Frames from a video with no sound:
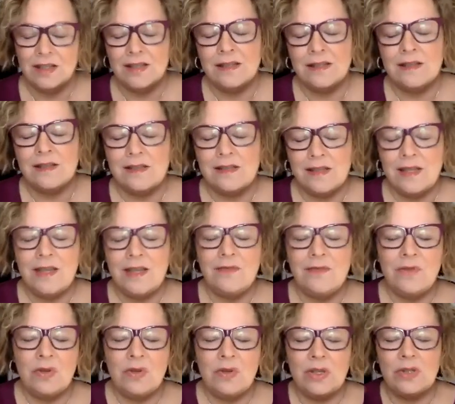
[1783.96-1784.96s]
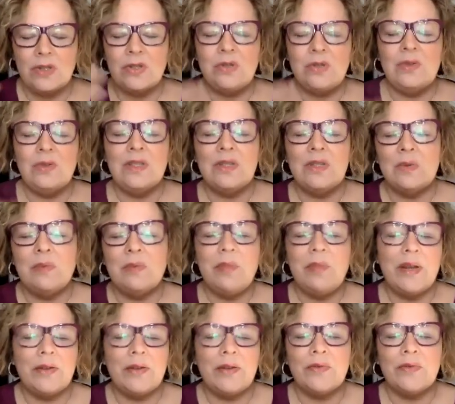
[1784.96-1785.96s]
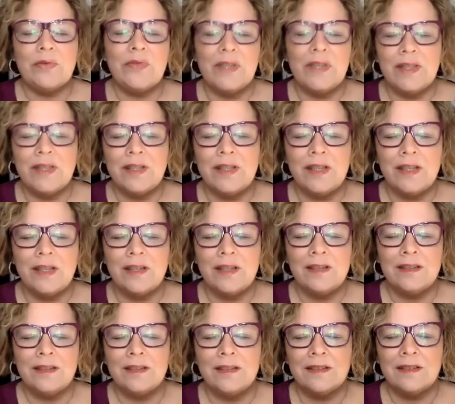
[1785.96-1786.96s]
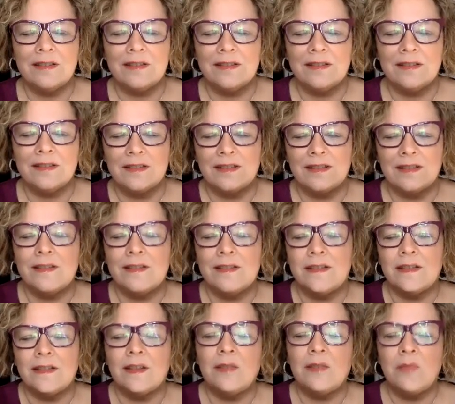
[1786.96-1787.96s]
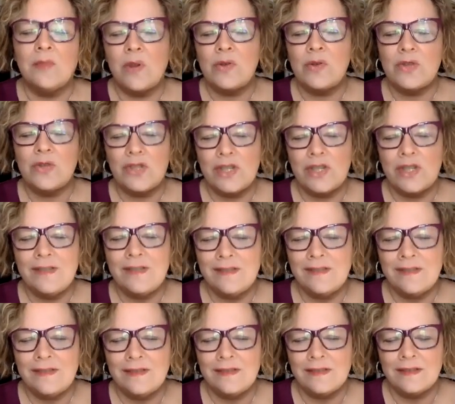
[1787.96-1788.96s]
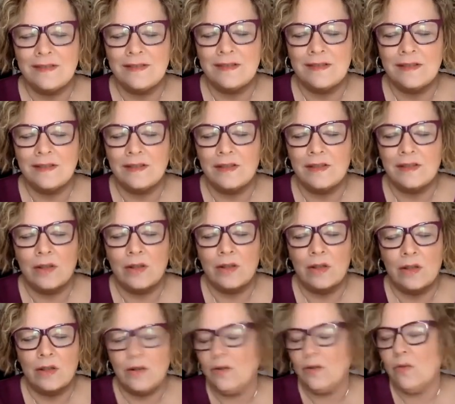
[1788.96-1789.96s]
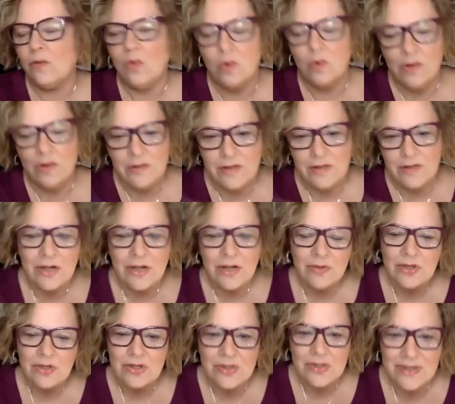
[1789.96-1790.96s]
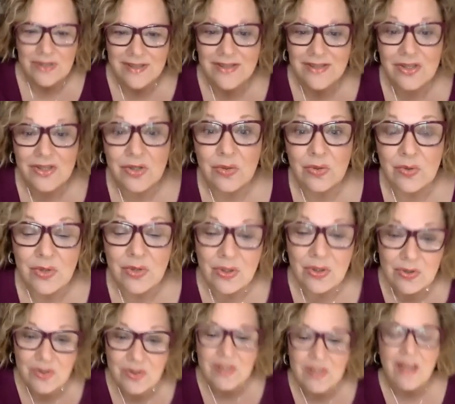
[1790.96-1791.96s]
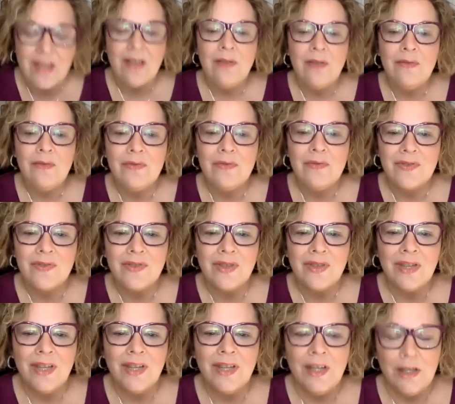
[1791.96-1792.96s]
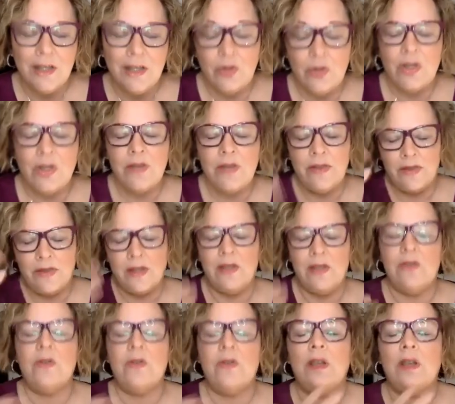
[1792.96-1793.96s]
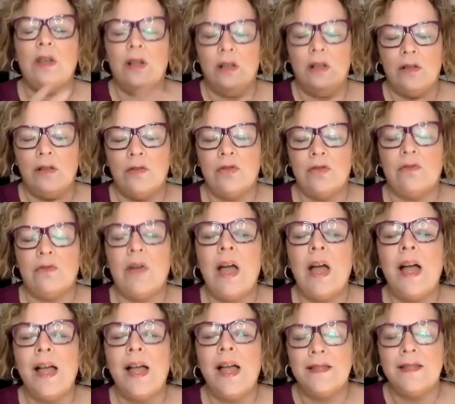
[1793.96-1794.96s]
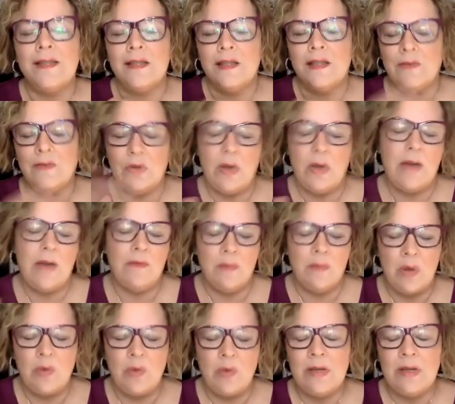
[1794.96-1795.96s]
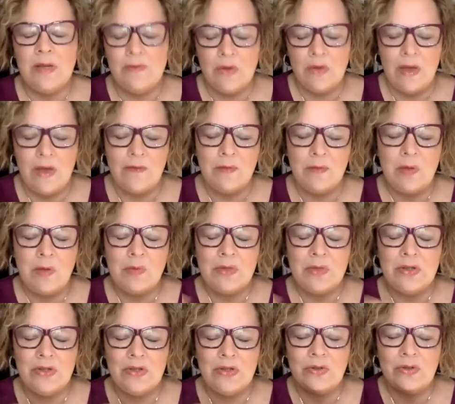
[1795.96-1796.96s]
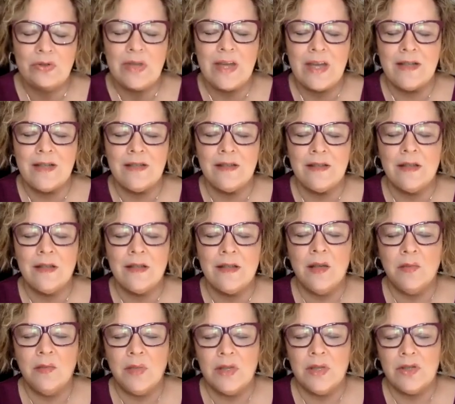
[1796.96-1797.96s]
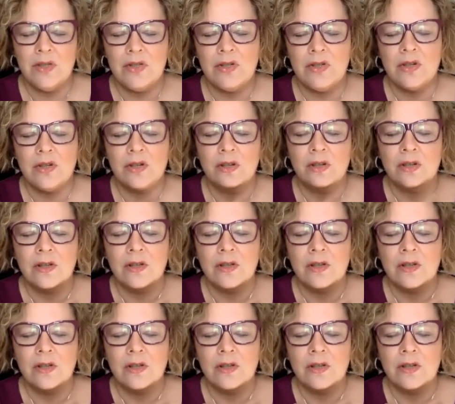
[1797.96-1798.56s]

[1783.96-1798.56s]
see if you can tune into a better feeling emotion, or just soothe yourself. Like you can think, you can close your eyes, and if you have a moment to do that, and picture,